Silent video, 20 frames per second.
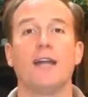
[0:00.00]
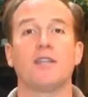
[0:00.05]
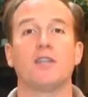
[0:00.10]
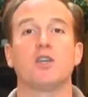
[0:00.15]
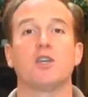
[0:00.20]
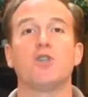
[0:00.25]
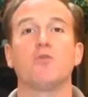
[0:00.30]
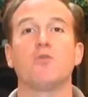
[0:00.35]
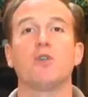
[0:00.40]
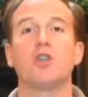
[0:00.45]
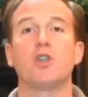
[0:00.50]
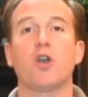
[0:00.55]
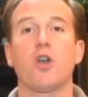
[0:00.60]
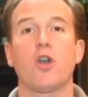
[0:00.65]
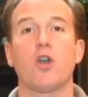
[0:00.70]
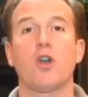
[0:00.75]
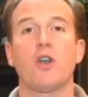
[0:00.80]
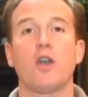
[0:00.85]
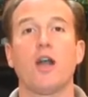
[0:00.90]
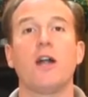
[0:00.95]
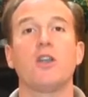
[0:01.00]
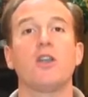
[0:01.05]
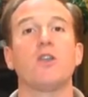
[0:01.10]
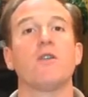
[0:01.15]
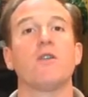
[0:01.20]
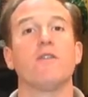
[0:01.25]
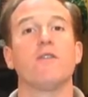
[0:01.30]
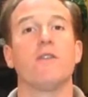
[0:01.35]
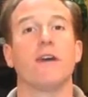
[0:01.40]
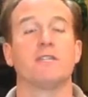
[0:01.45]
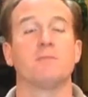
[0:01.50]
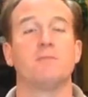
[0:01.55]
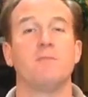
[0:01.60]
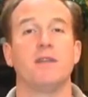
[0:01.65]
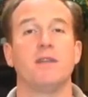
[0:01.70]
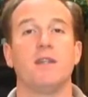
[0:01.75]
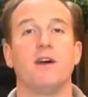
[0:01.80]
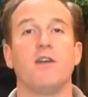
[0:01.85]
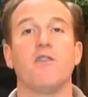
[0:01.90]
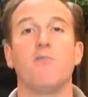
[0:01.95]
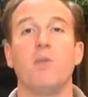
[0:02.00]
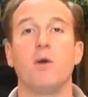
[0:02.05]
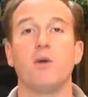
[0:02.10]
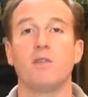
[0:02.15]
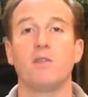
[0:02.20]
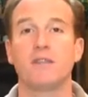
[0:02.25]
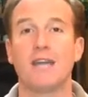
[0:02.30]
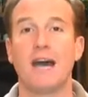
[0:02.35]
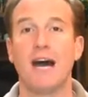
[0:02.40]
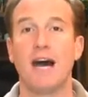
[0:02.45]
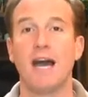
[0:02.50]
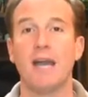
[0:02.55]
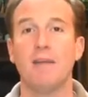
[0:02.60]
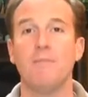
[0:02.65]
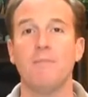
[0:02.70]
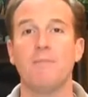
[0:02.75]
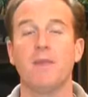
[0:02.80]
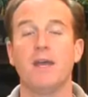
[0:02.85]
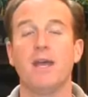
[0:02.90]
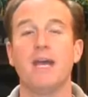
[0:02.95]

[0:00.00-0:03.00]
It's a good return on your investment of both time